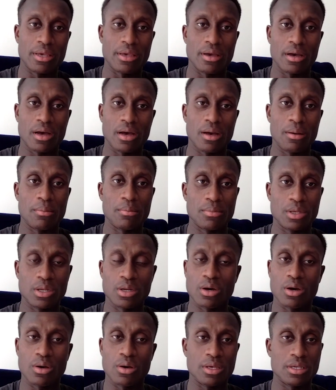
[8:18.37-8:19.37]
you
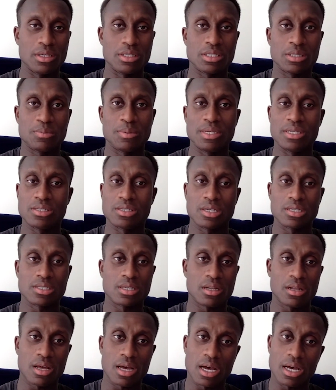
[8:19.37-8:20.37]
know, he speaks us a
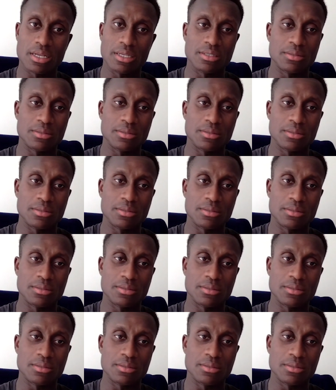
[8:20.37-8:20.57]
lot.